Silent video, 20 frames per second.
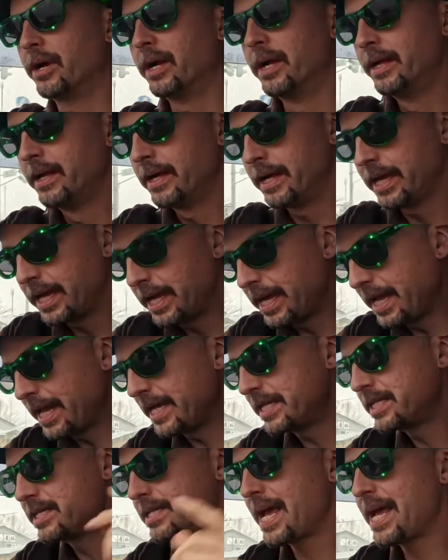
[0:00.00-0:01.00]
and
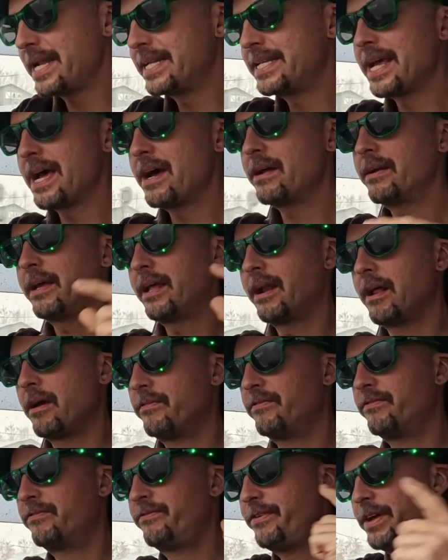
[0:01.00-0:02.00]
I sat down and
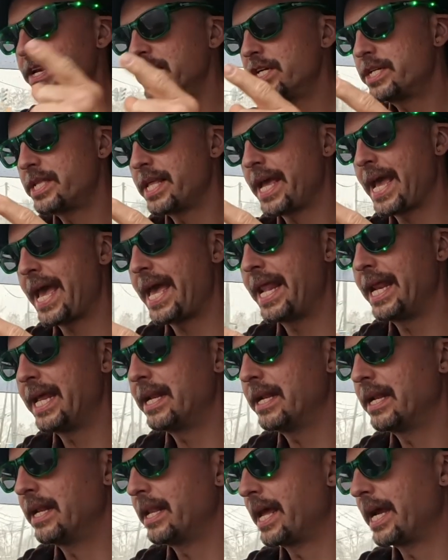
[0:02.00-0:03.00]
I finished the
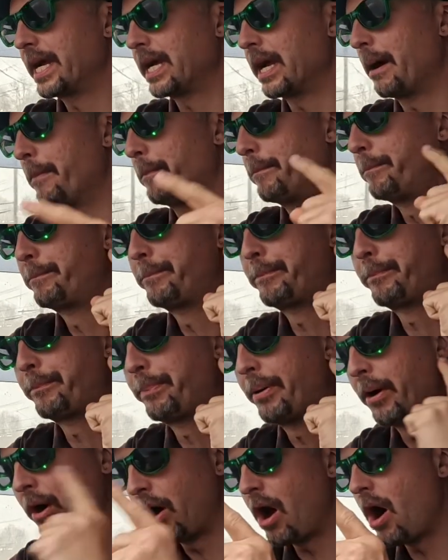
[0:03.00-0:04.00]
edit like a
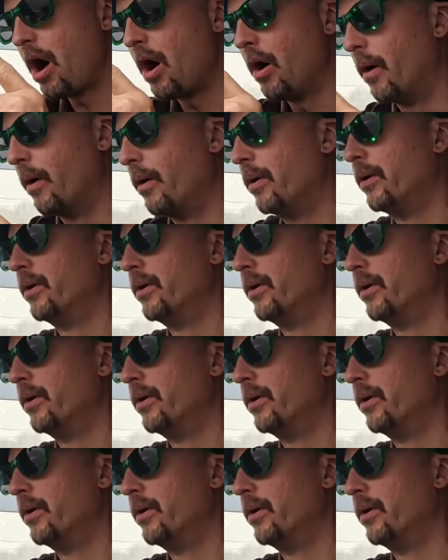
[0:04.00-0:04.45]
pro.